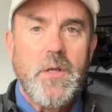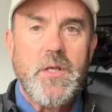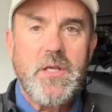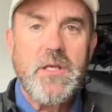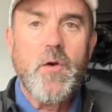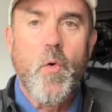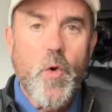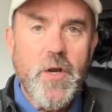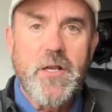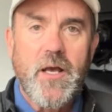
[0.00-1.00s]
he
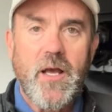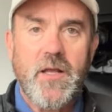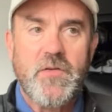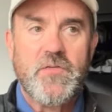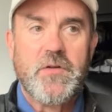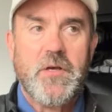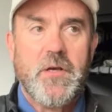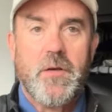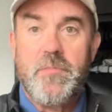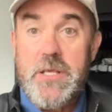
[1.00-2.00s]
organized
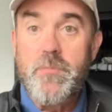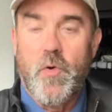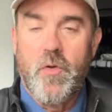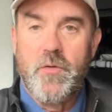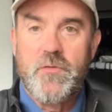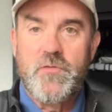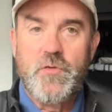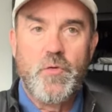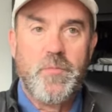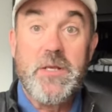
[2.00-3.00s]
people
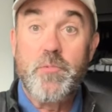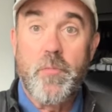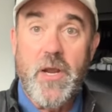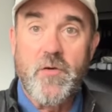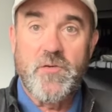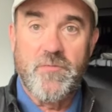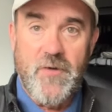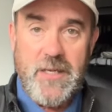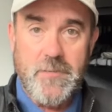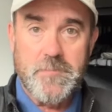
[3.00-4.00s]
to be prepared to
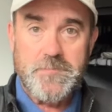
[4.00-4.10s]
fight.